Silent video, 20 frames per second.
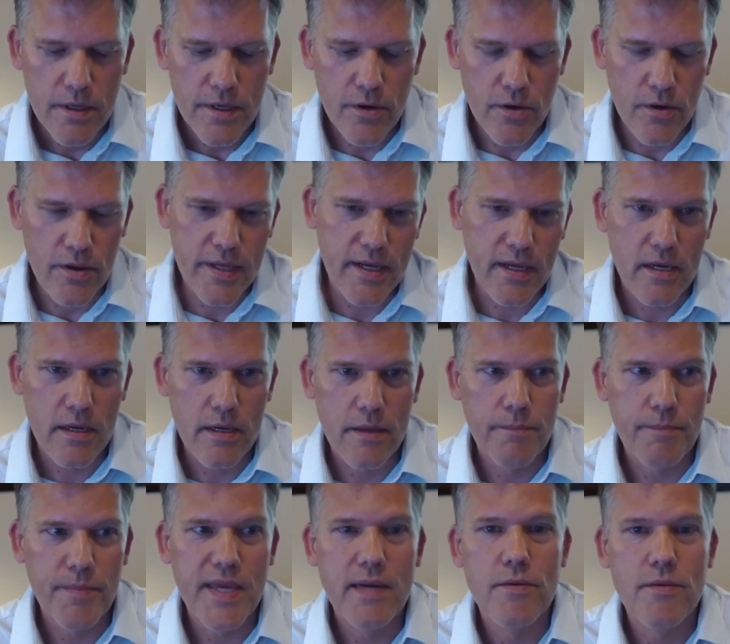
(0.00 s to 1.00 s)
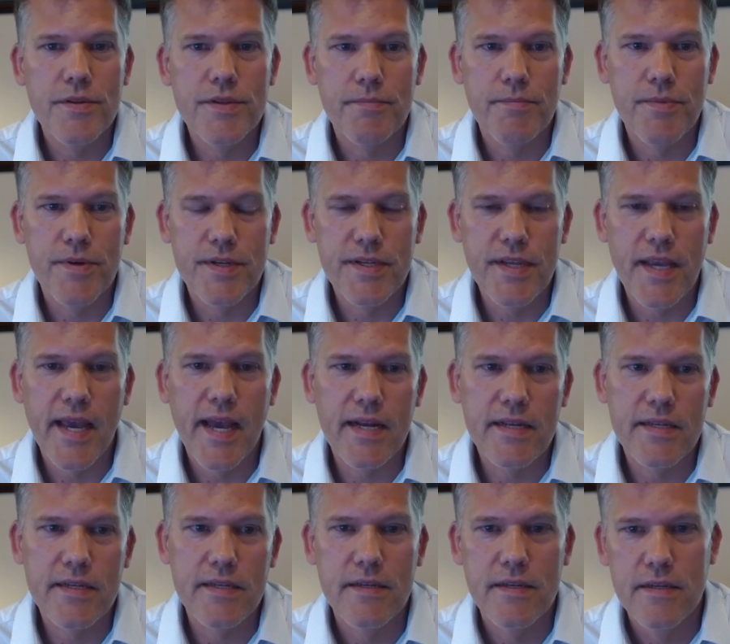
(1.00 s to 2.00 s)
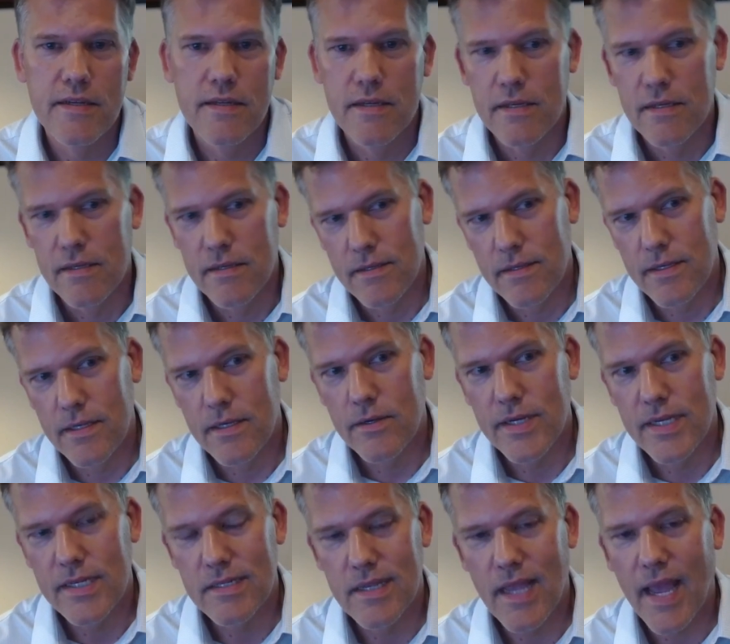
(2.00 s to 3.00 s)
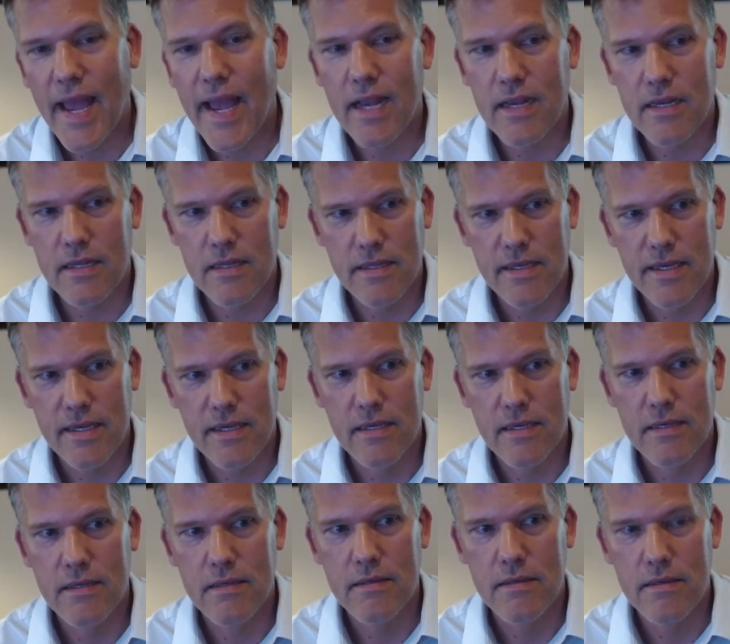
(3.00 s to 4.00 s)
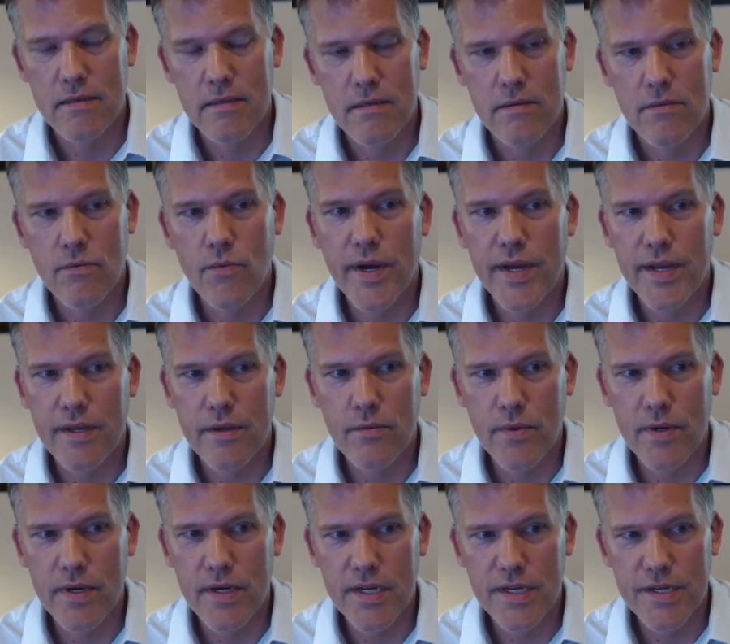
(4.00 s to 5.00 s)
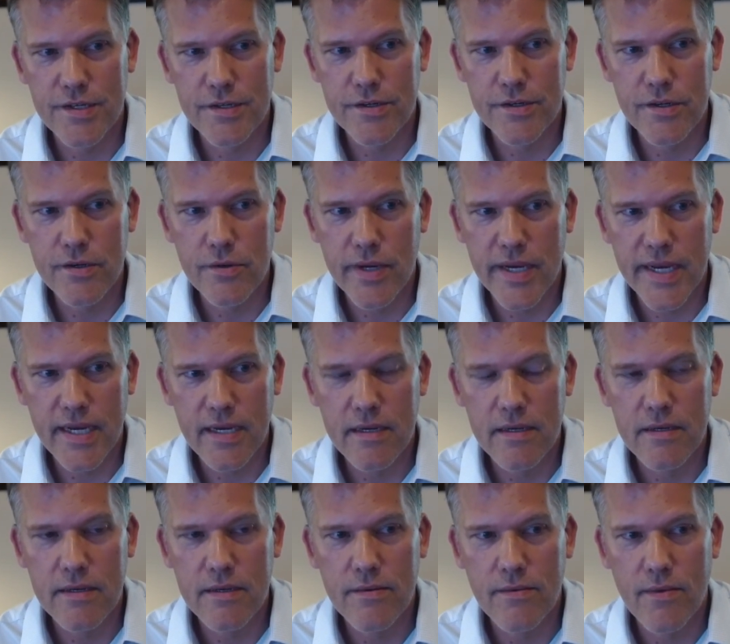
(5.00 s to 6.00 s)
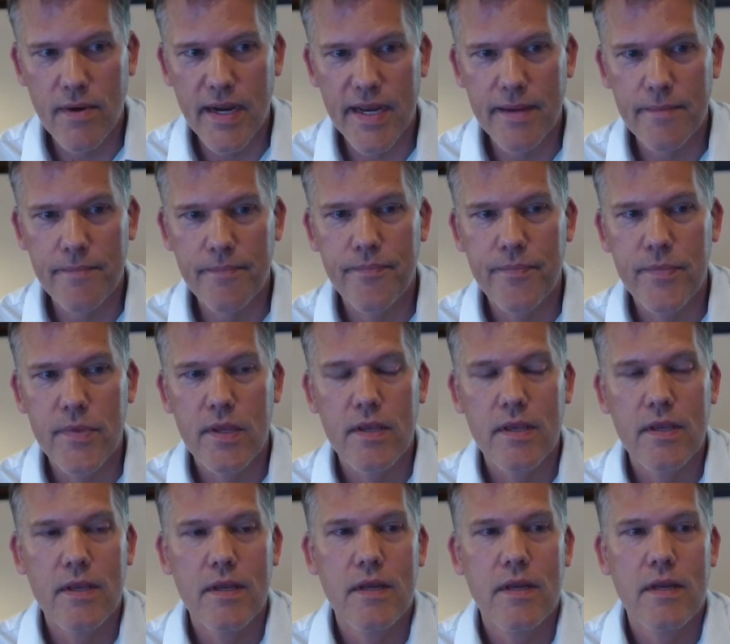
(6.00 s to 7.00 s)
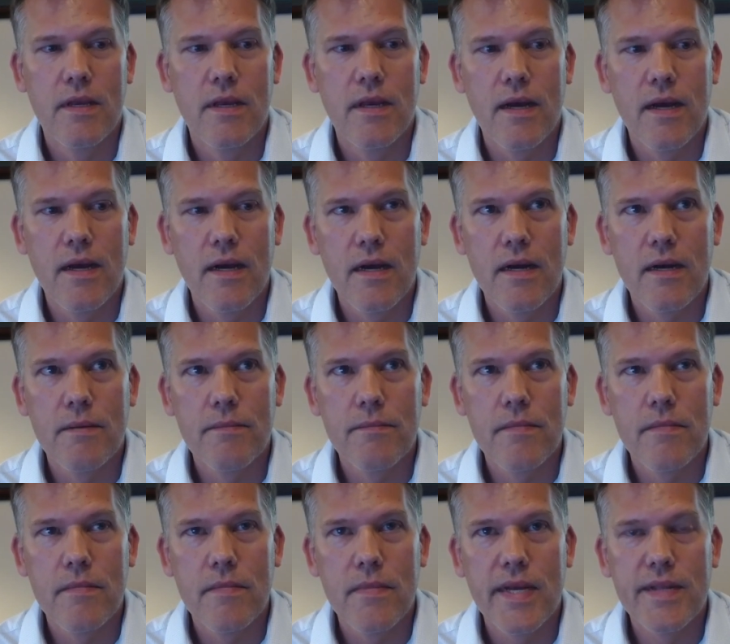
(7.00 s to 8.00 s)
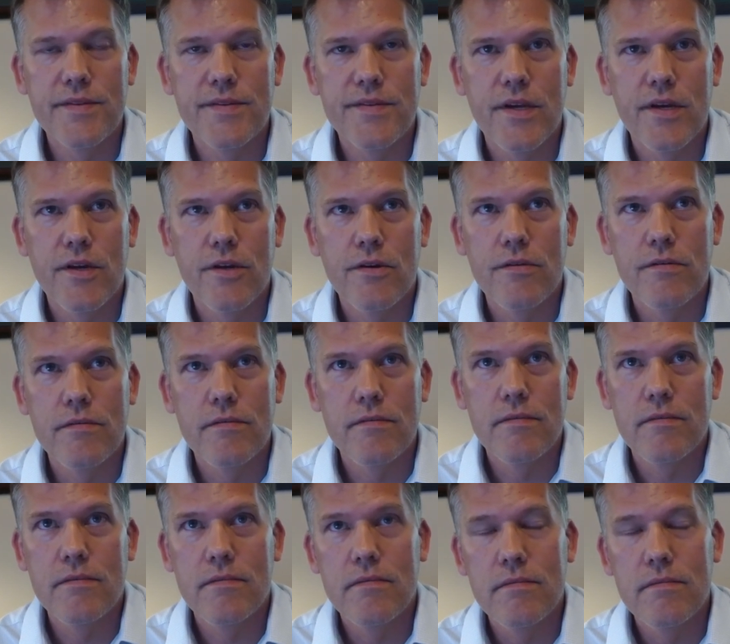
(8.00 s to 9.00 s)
you're only going to be able to protect exactly what it is you're doing, right? And so